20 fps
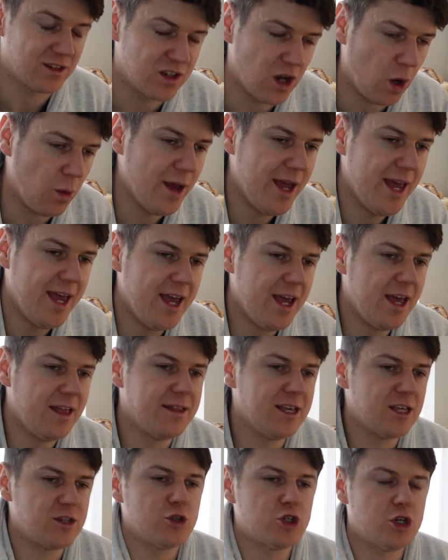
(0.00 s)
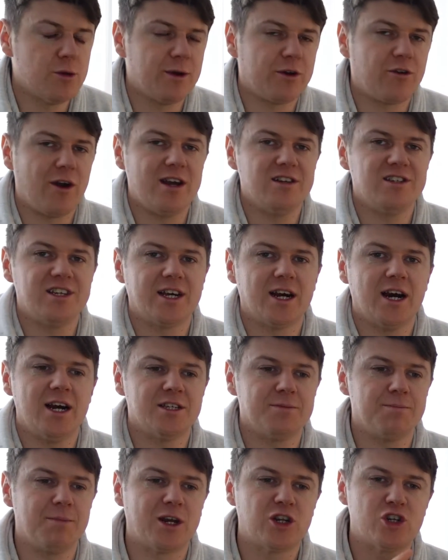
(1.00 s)
So this one should be crazy,
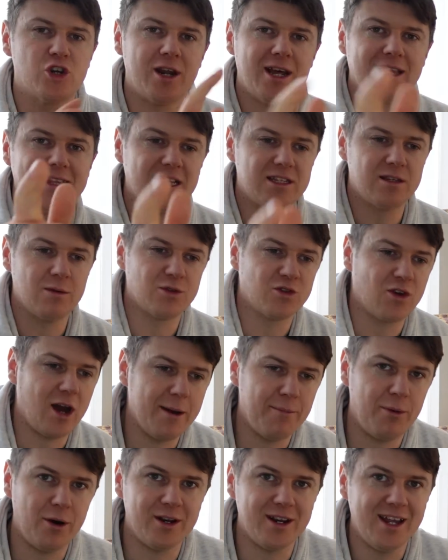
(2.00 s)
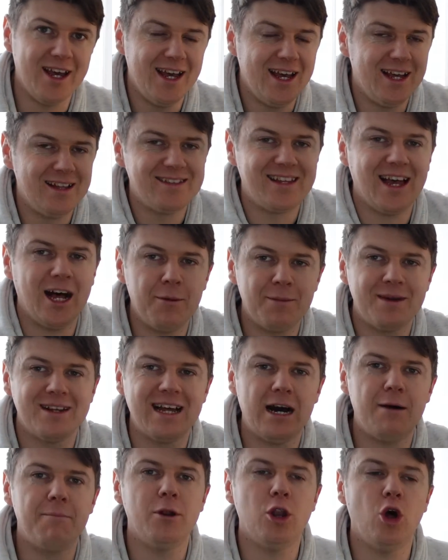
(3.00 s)
guys. Make sure to hit that subscribe button. Tell me
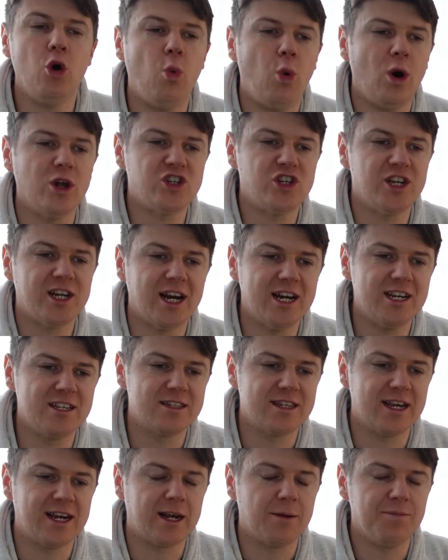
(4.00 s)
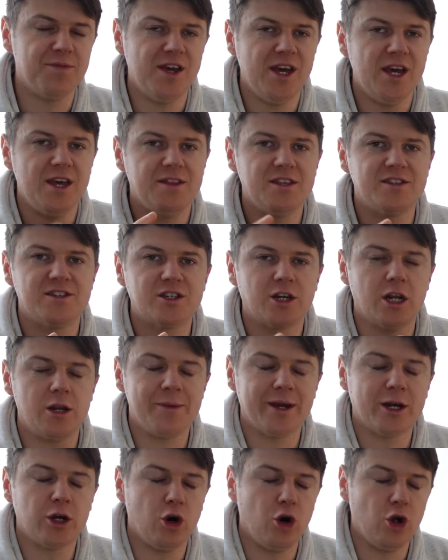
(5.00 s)
down below what you guys think. This is going to
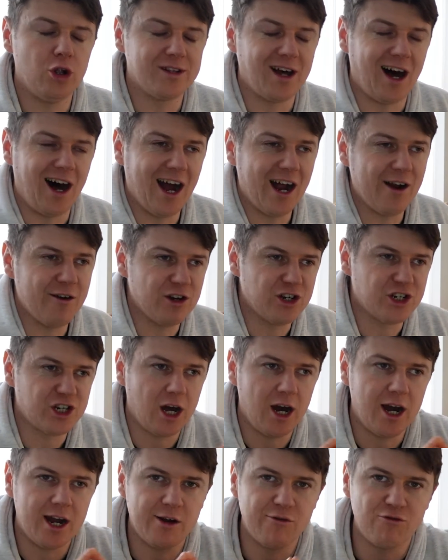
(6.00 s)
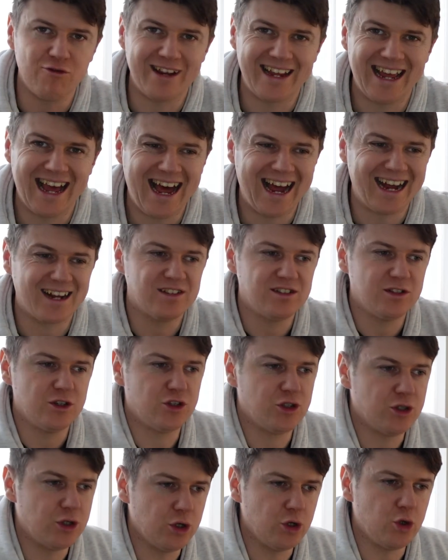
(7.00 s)
be called Irish Guy Reacts
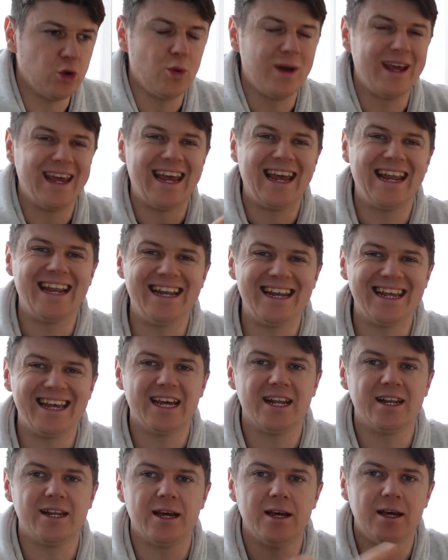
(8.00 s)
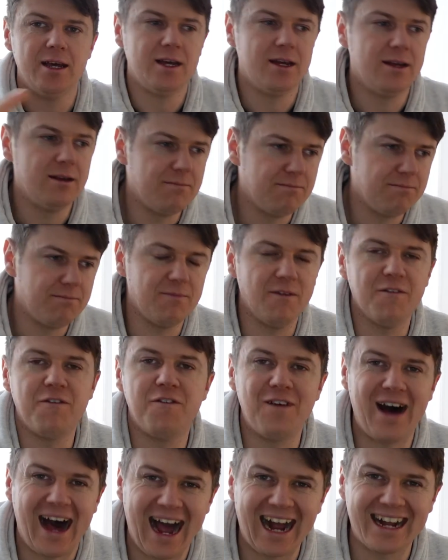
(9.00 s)
to Indian
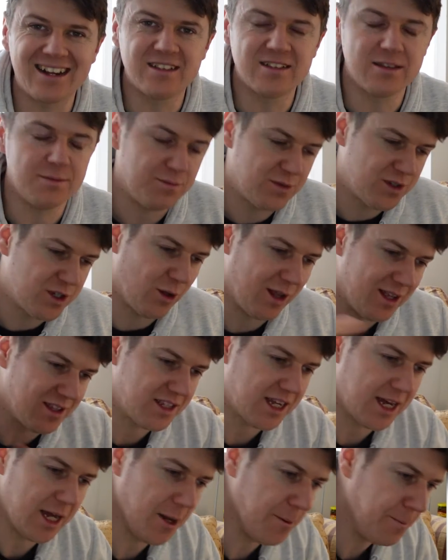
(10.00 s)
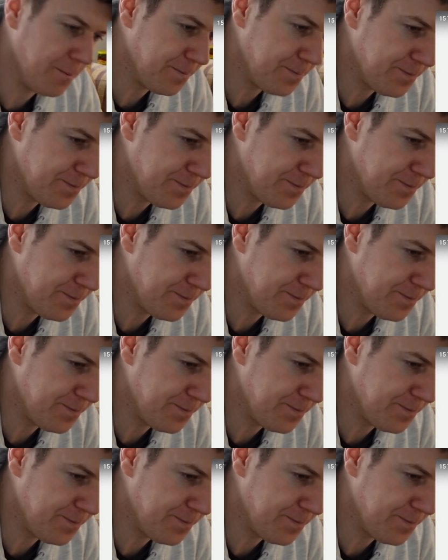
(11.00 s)
Facts. So let's get it.